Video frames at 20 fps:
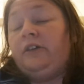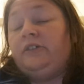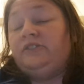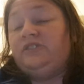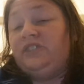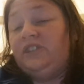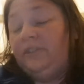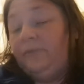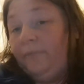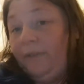
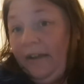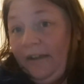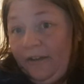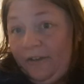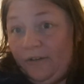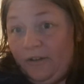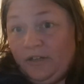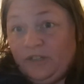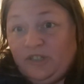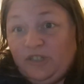Didn't
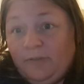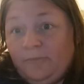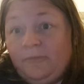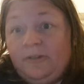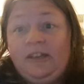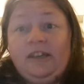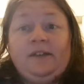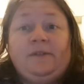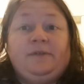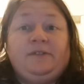recognise him,
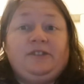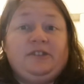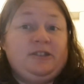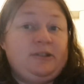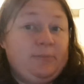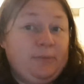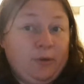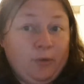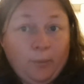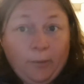neither did the
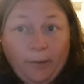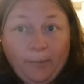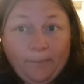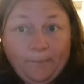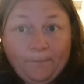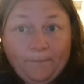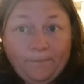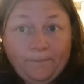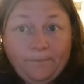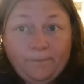milkman,
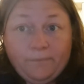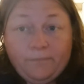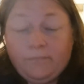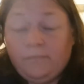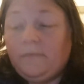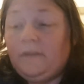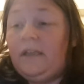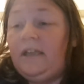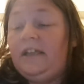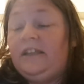
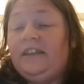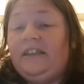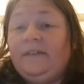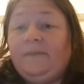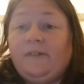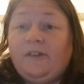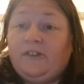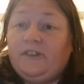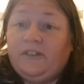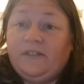and
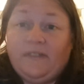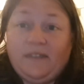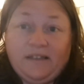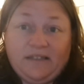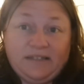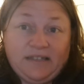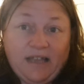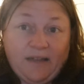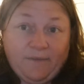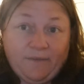neither did
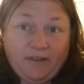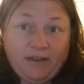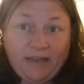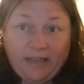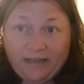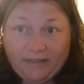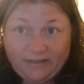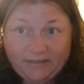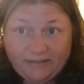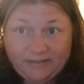these other
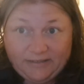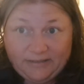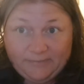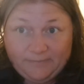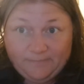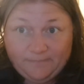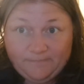ladies.